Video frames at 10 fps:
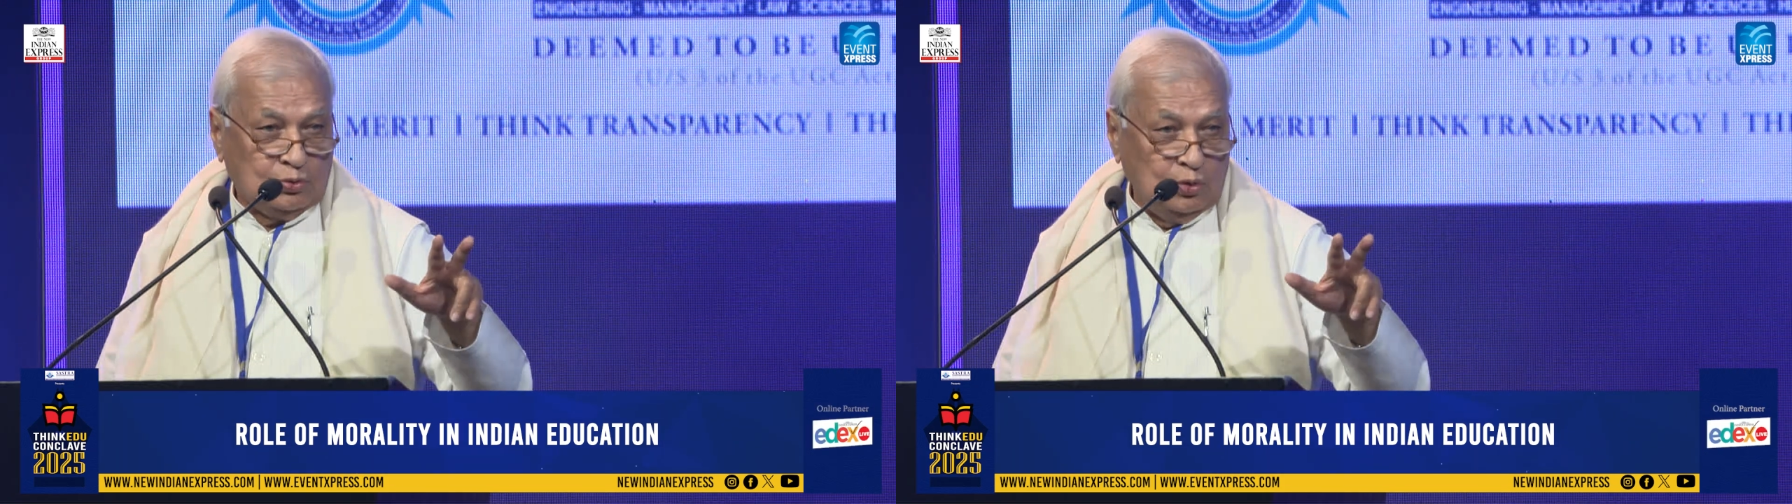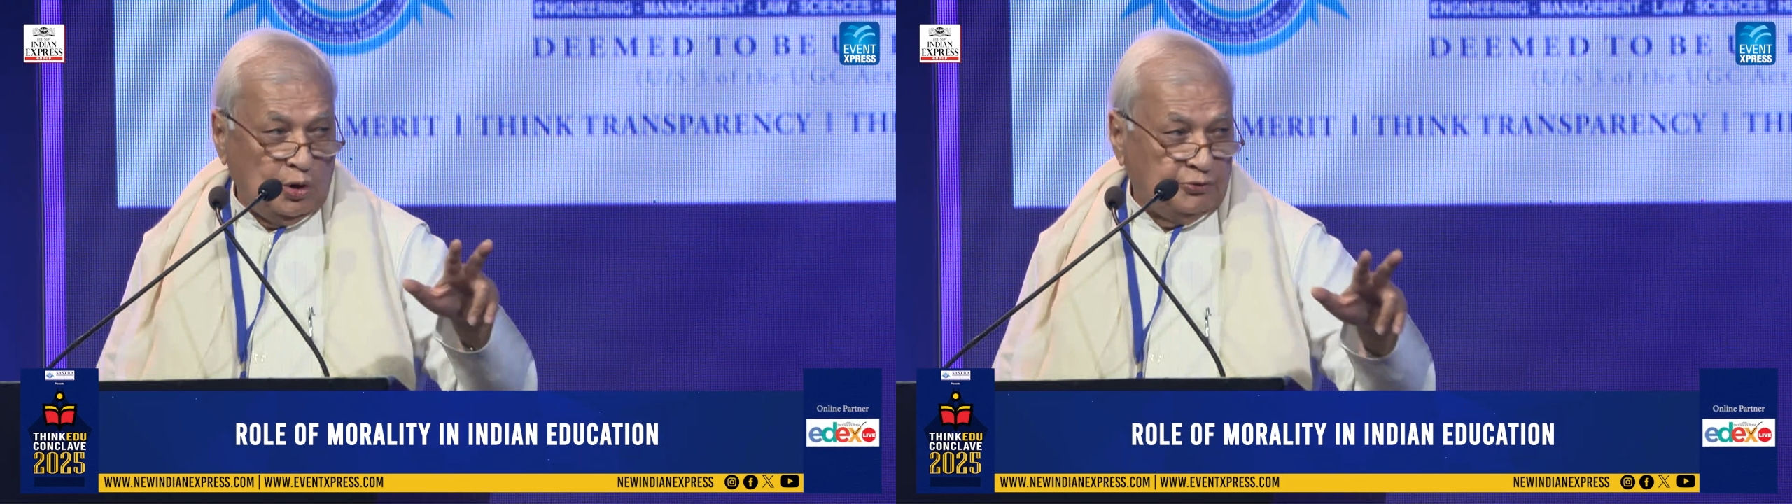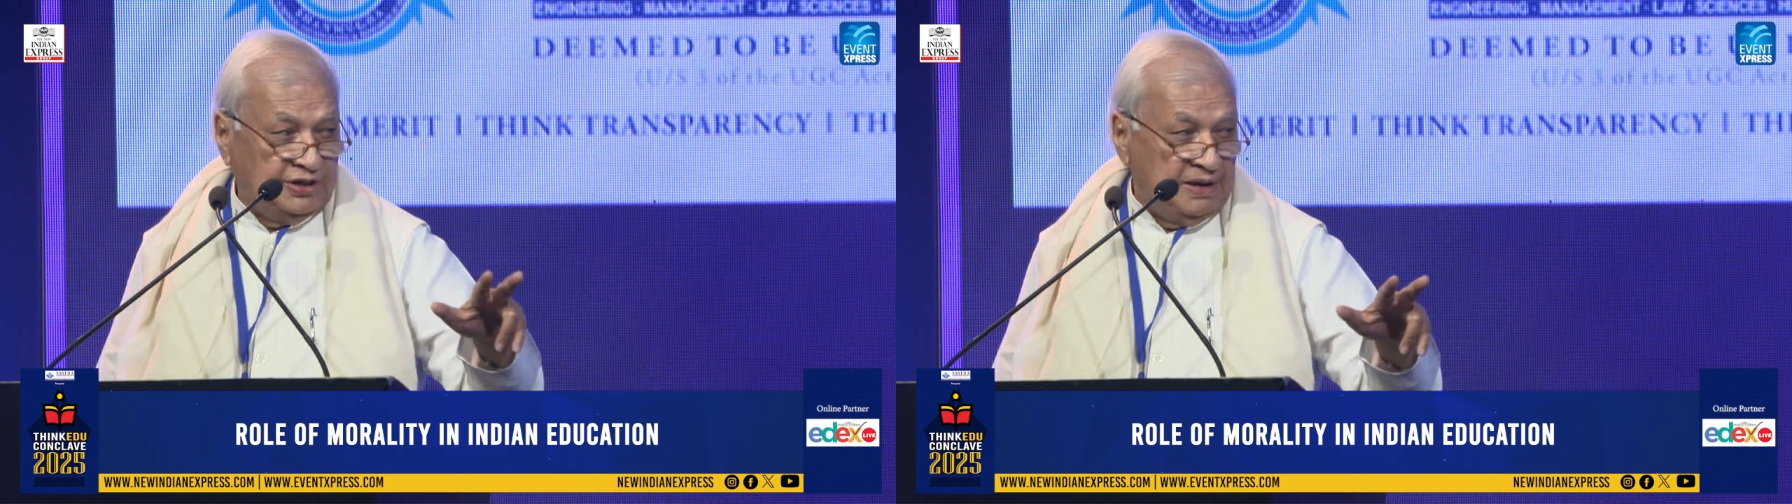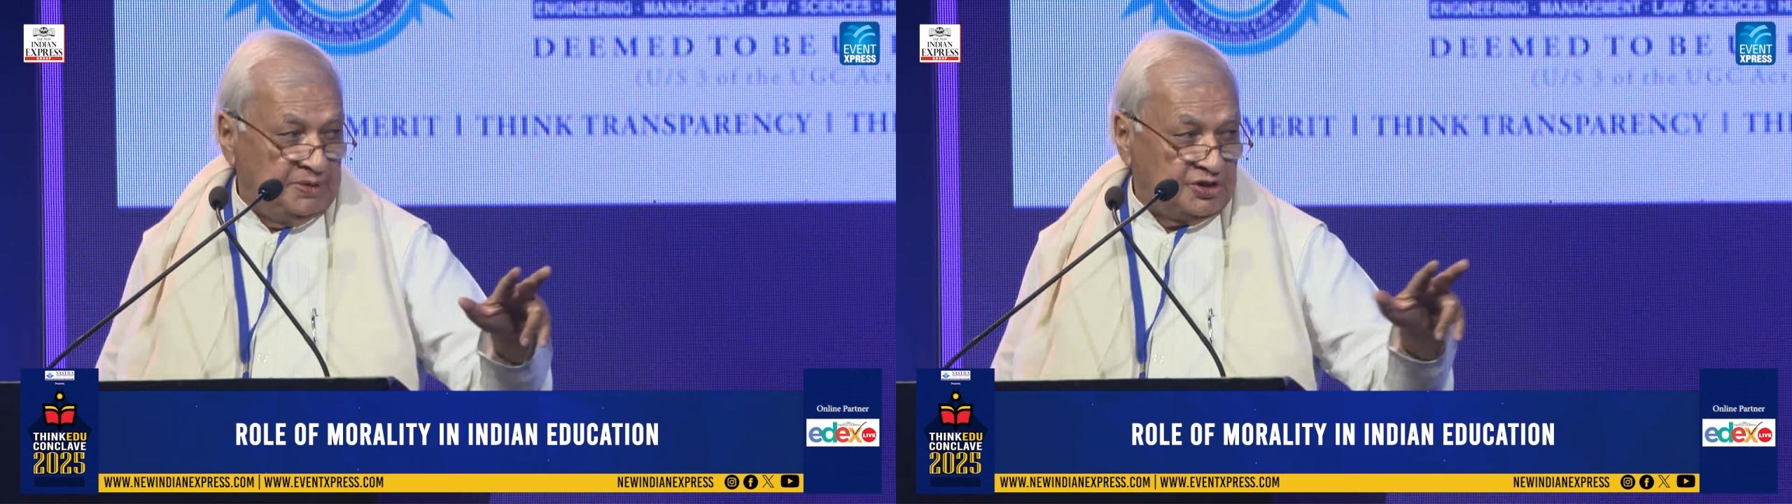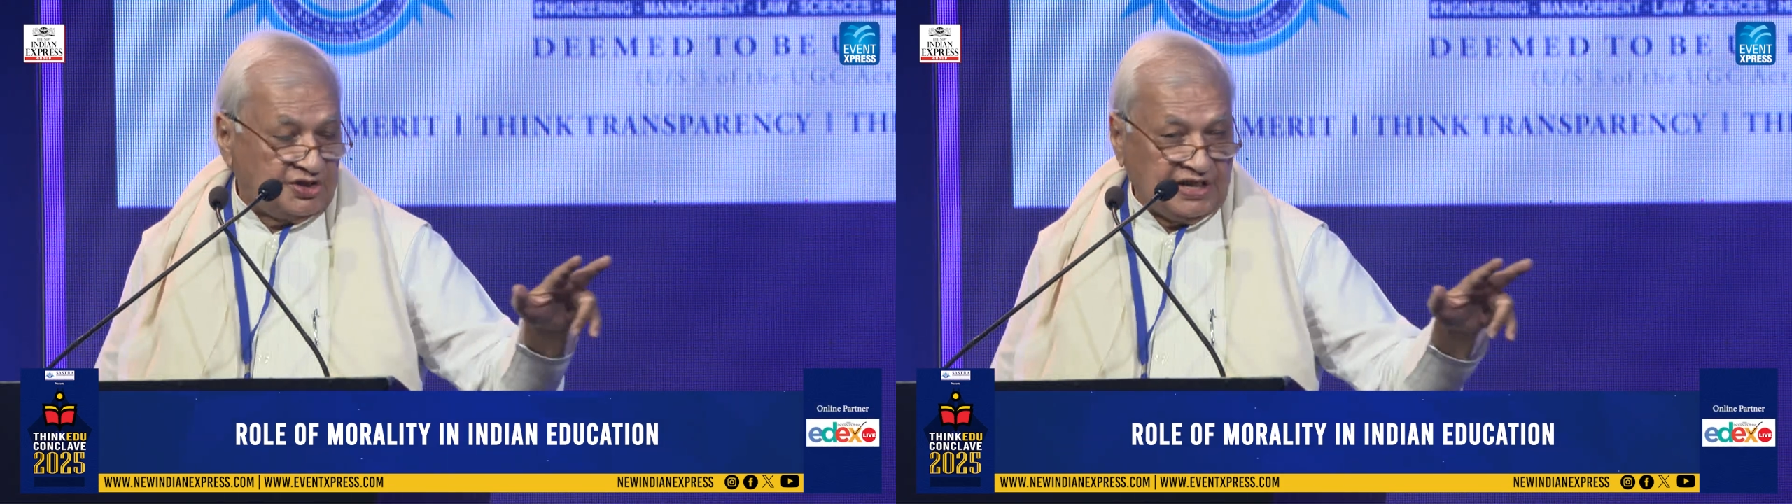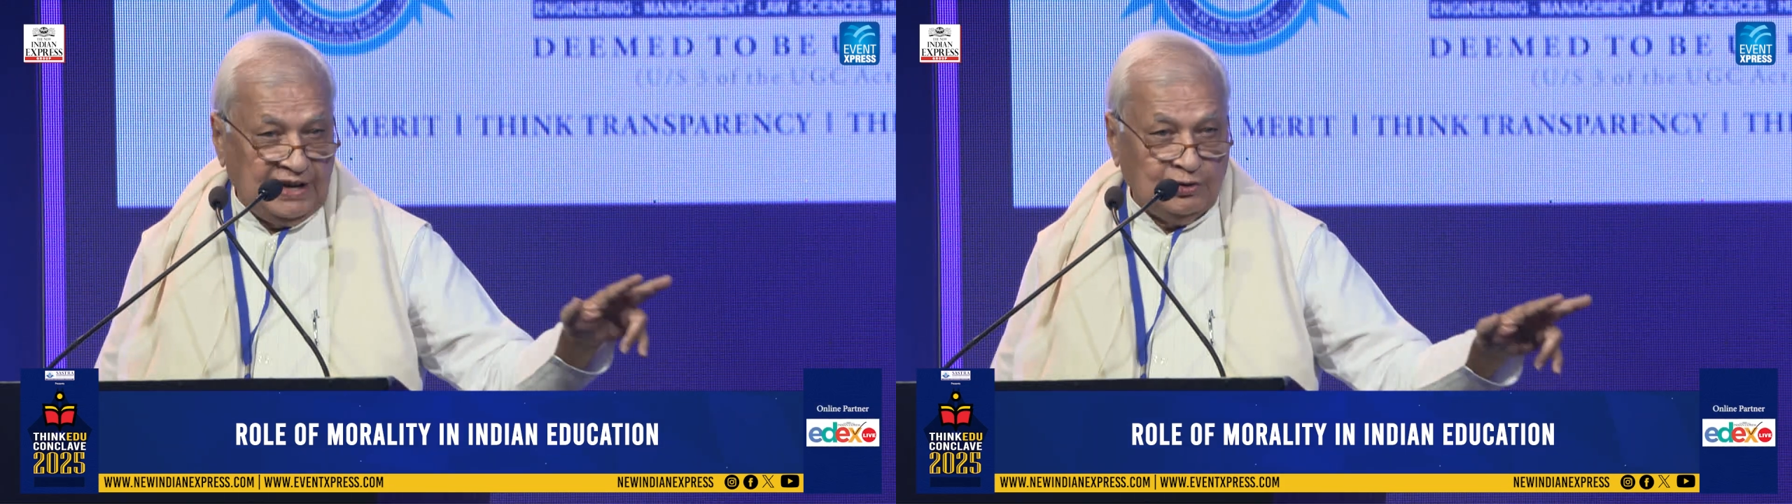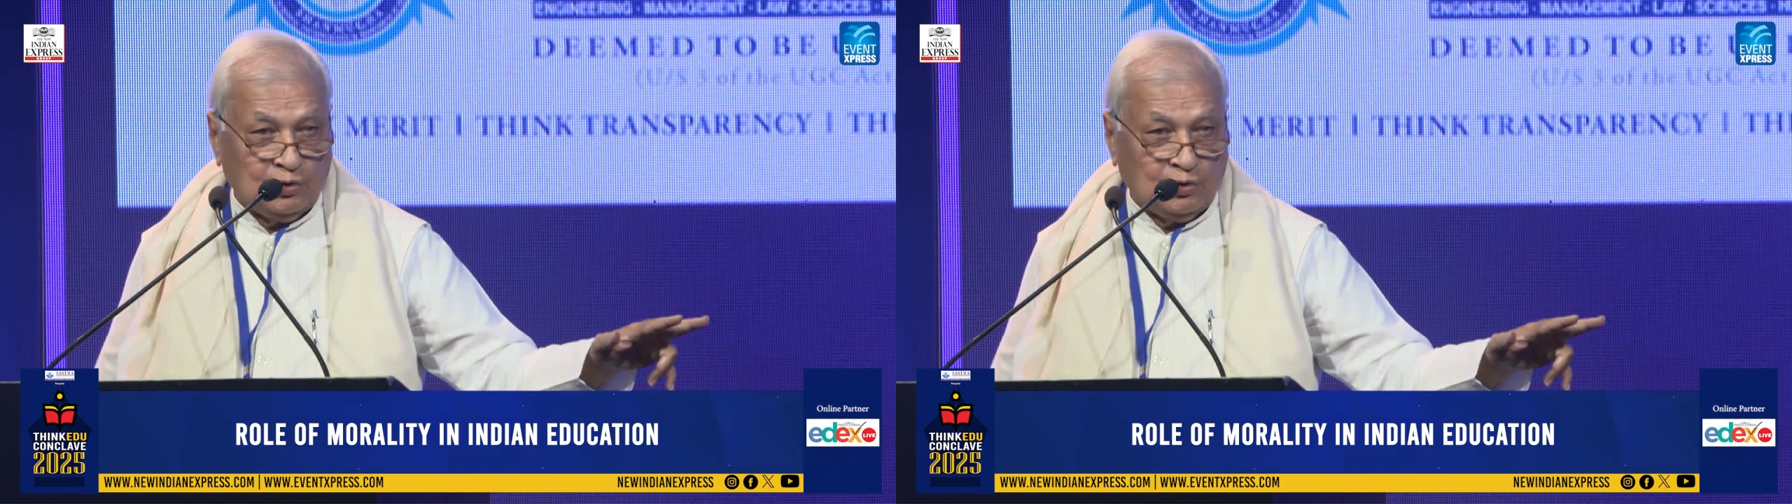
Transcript: 2 of them stand